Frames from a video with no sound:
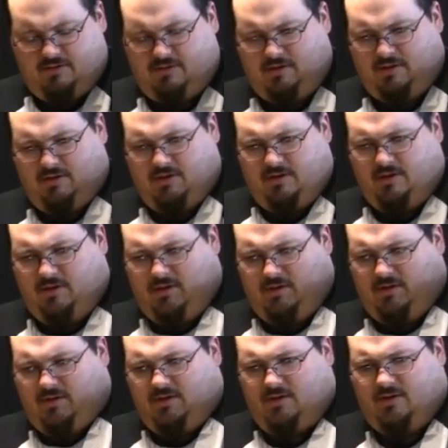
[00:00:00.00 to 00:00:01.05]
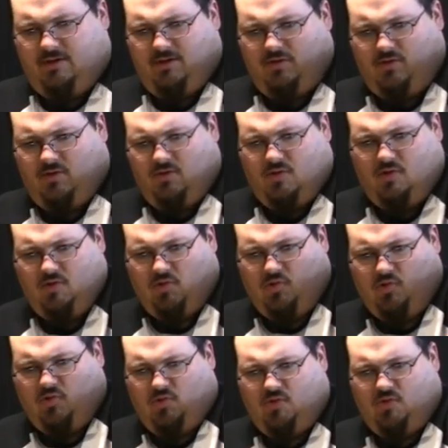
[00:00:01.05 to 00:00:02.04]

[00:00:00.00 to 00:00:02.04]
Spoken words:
Nothing is said.